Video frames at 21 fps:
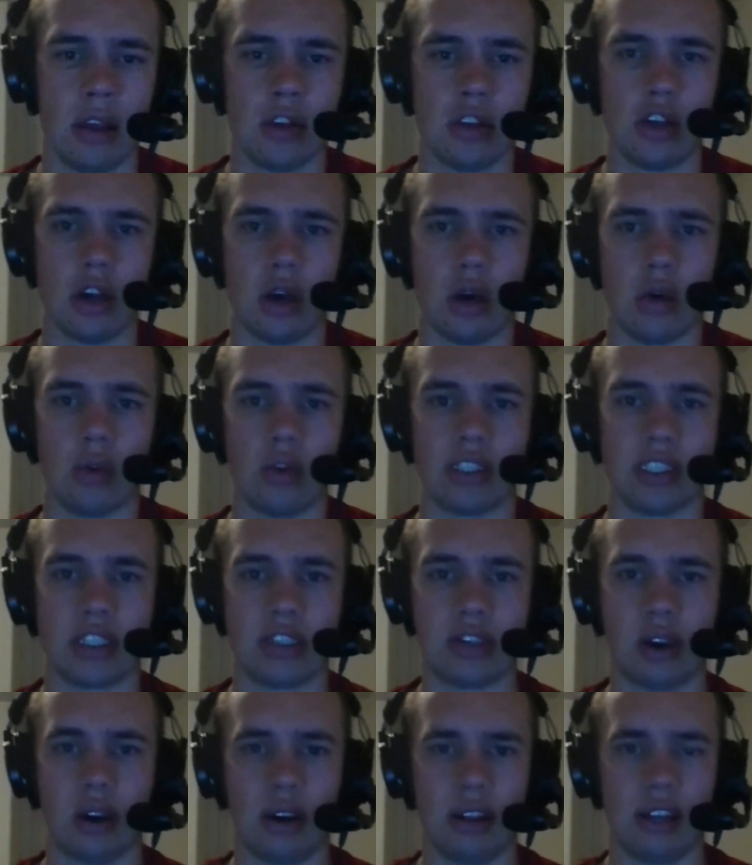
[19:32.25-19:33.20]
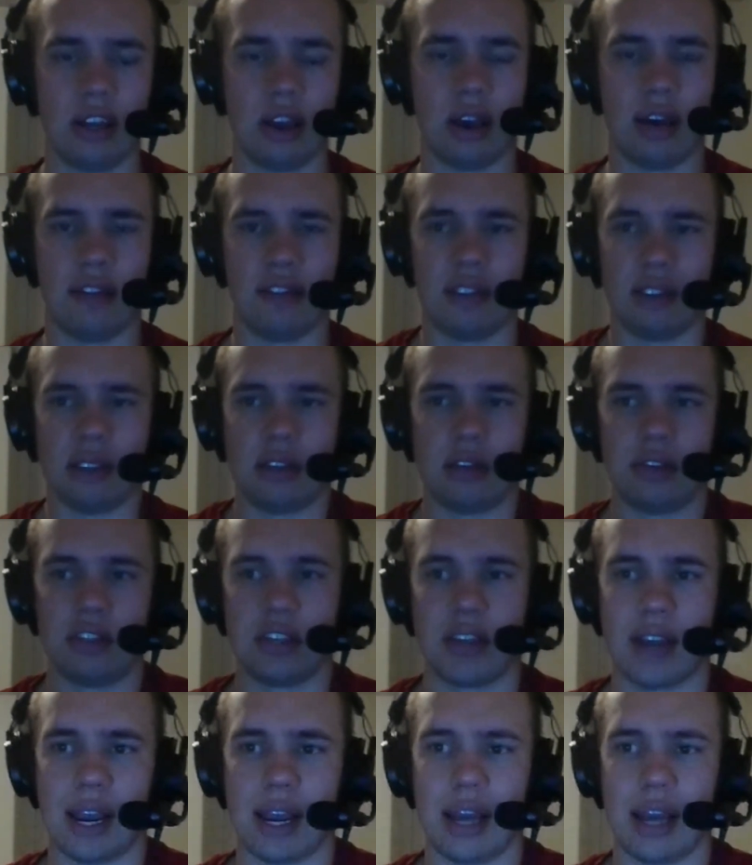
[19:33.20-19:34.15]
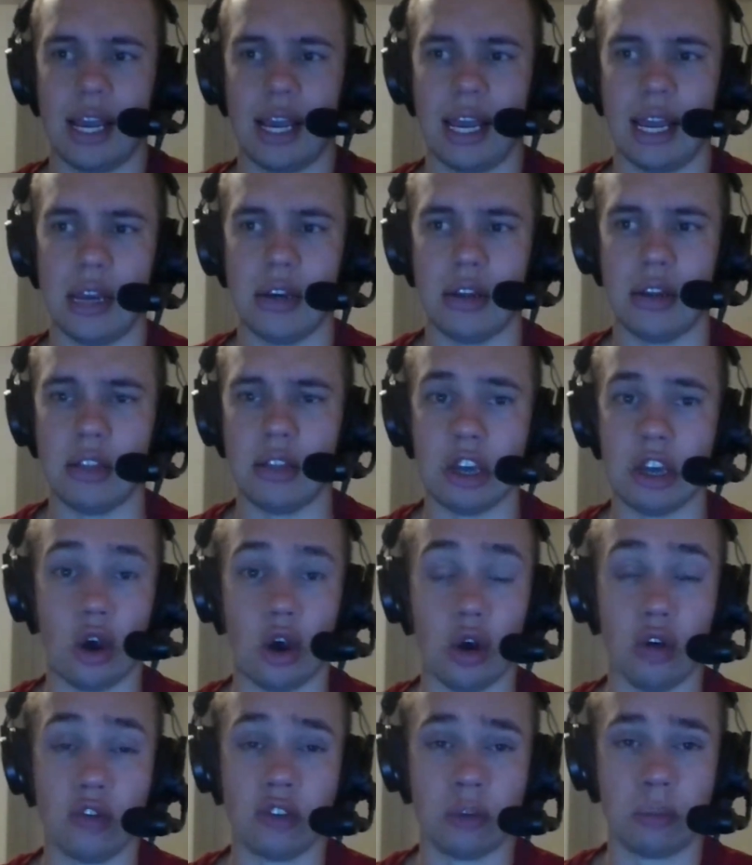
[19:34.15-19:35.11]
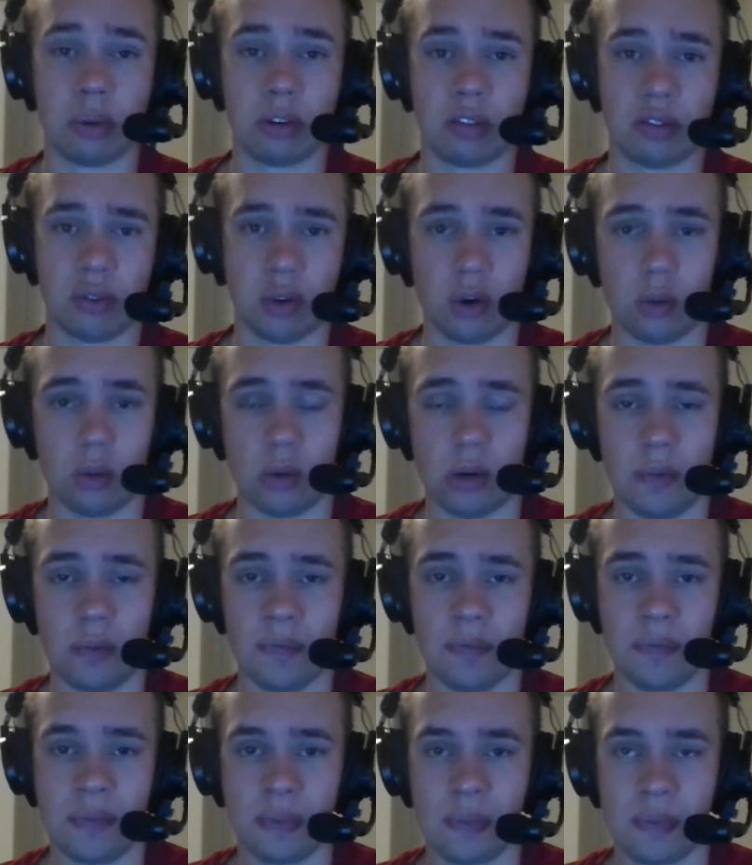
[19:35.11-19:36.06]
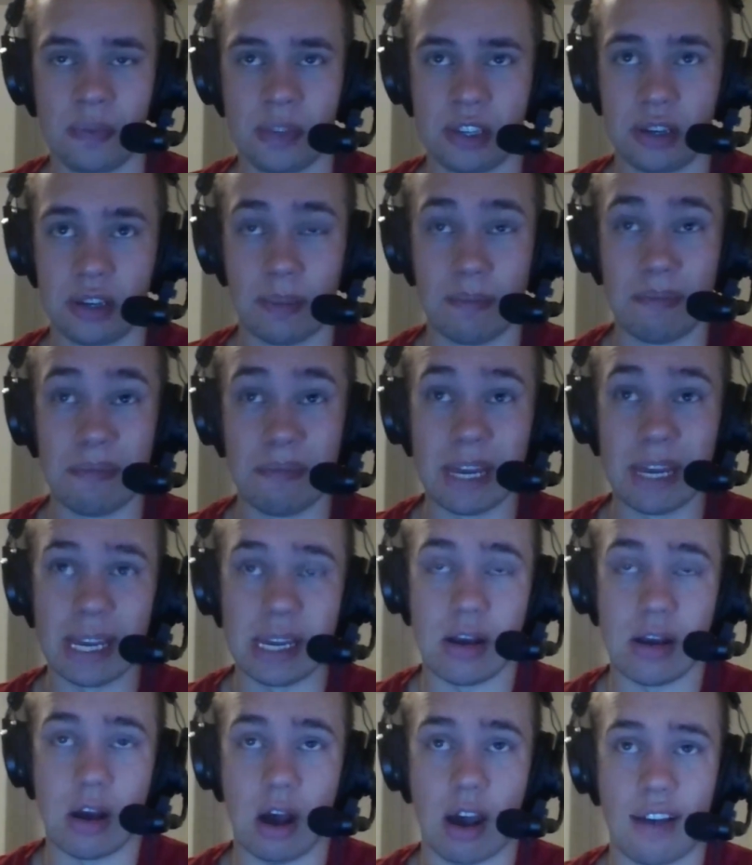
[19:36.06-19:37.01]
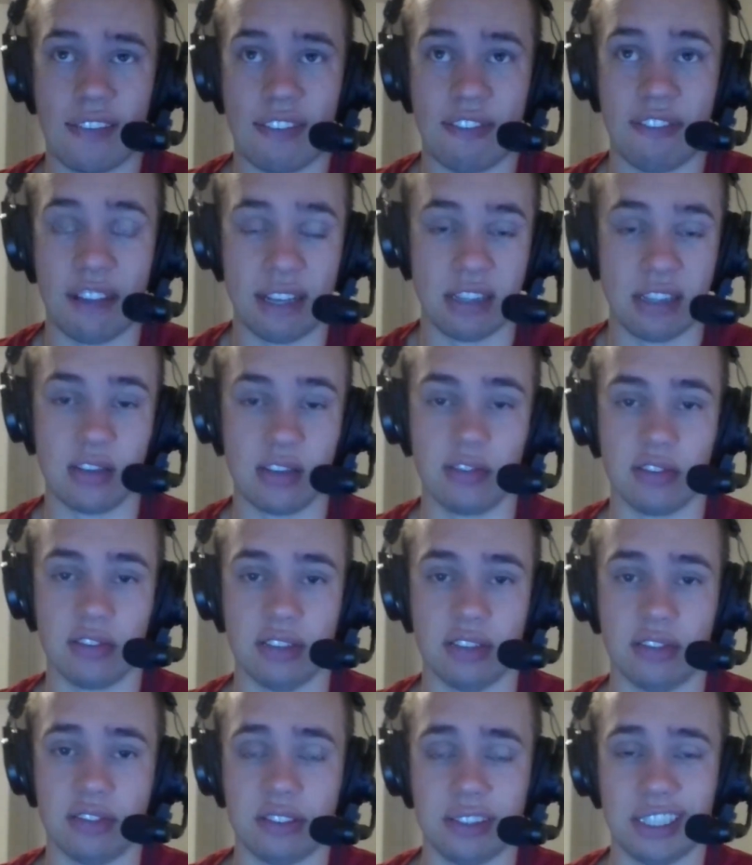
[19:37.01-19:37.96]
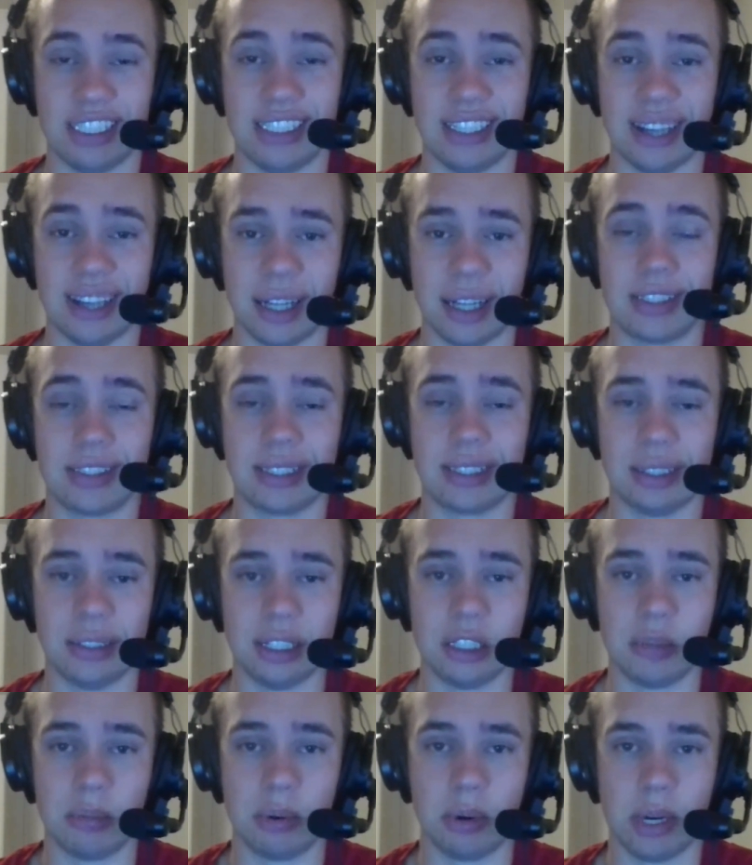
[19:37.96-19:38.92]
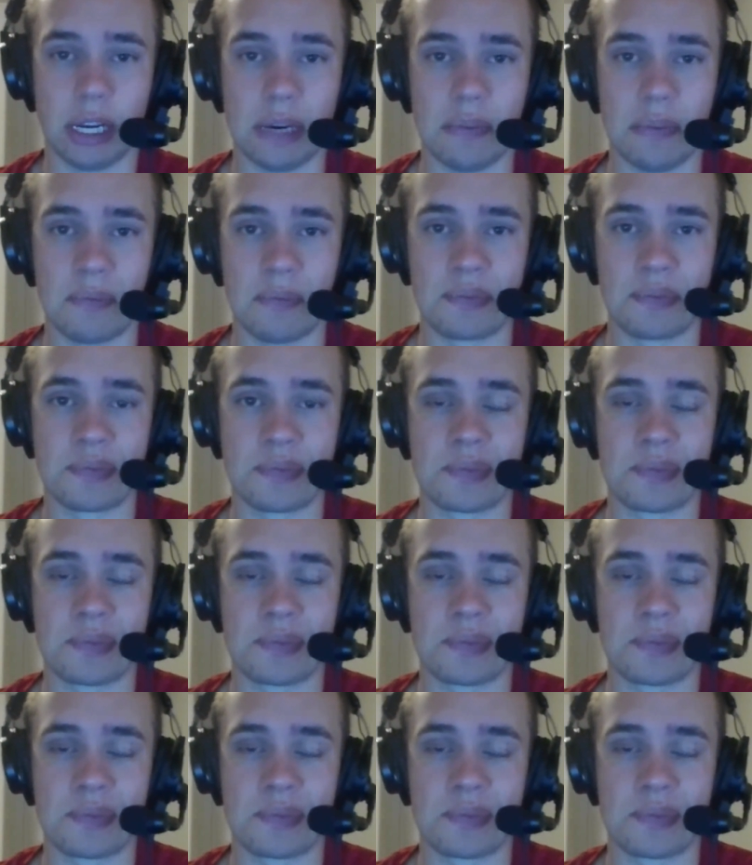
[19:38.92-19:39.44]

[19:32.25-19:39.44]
So let's start on the offensive side, and the over performer to me offensively for the Ducks to this point